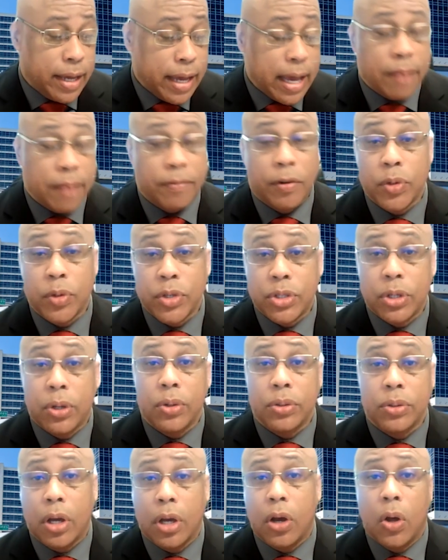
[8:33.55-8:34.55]
have a
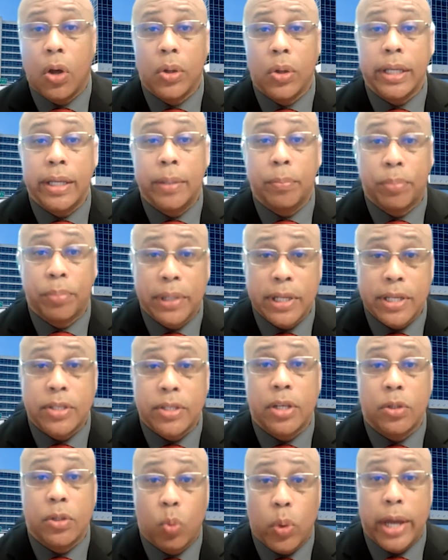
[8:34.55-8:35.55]
result called
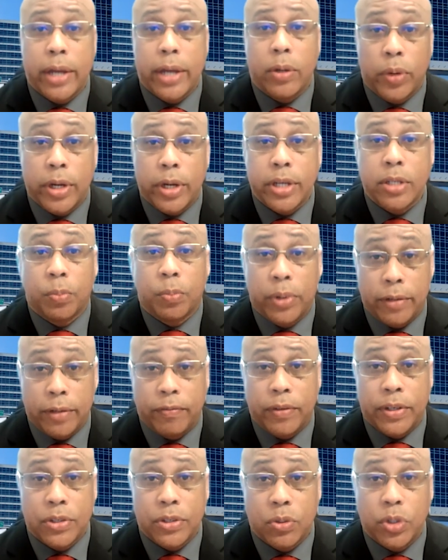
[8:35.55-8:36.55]
implicit white race
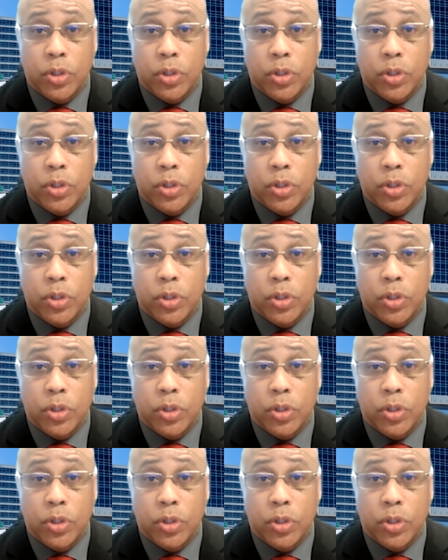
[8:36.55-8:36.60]
preference,